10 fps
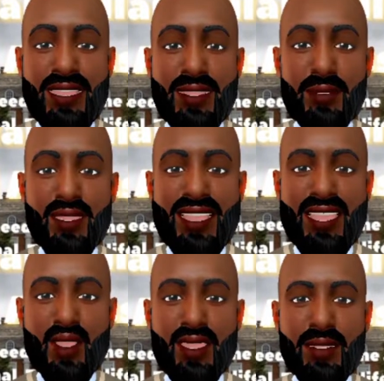
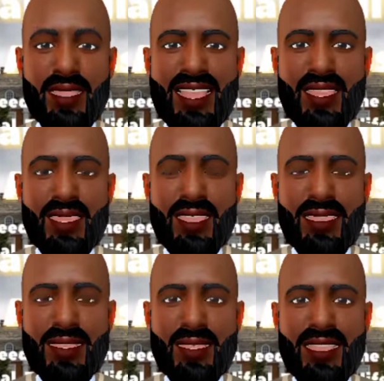Now is the time to
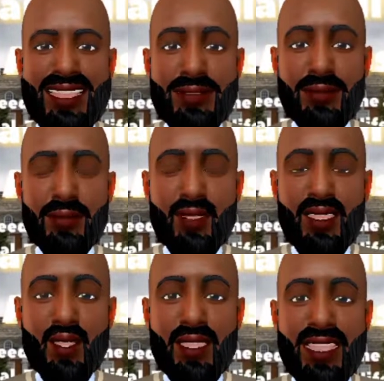do that. See,
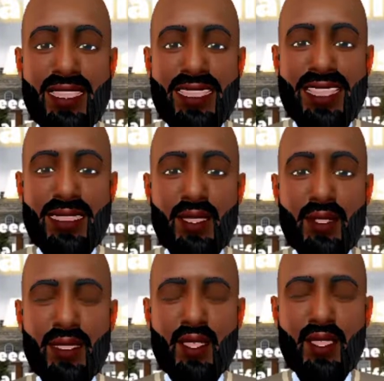we didn't have the
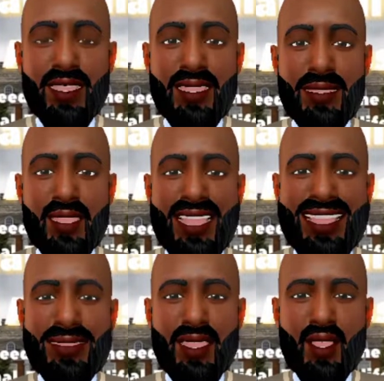opportunities that
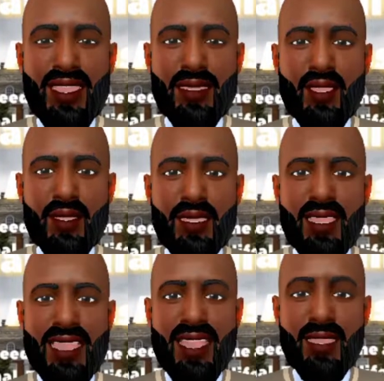our children
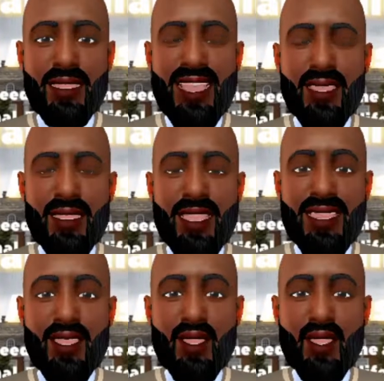have now. And I
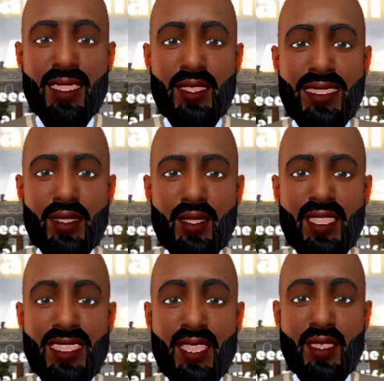know a lot of people say it
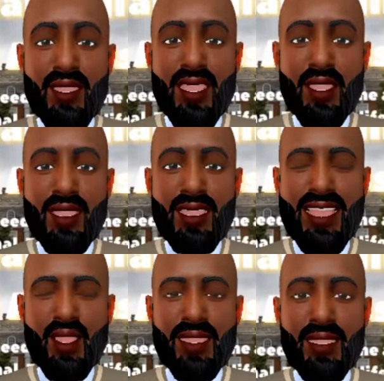all the time, man, I
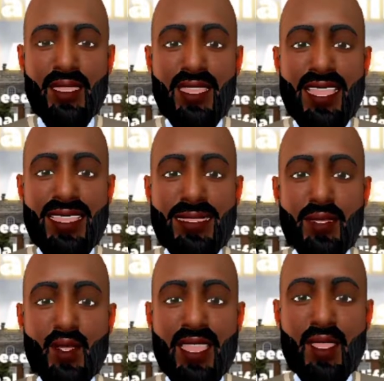wish it was like this
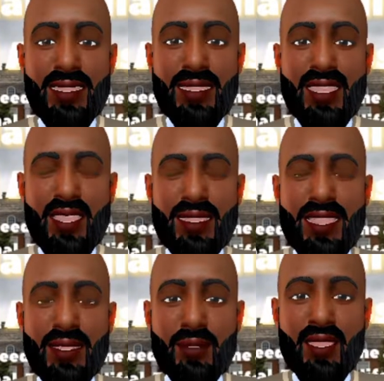when I was young,
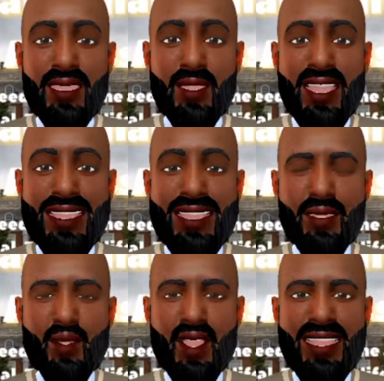but it's like
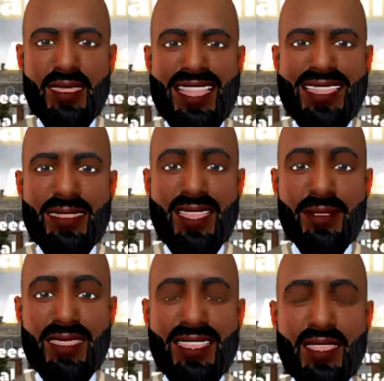this right now.
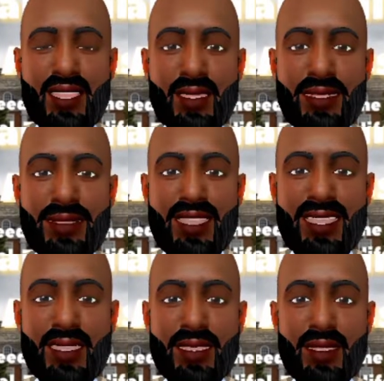And you
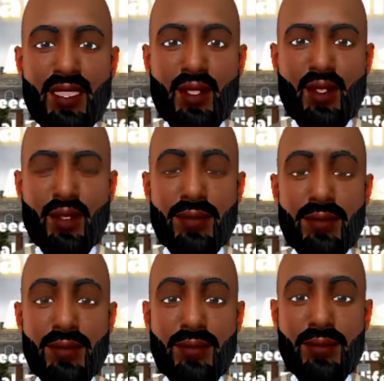still young.
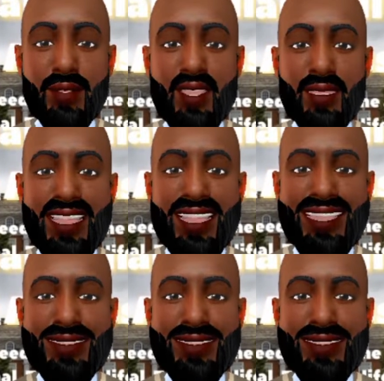You did?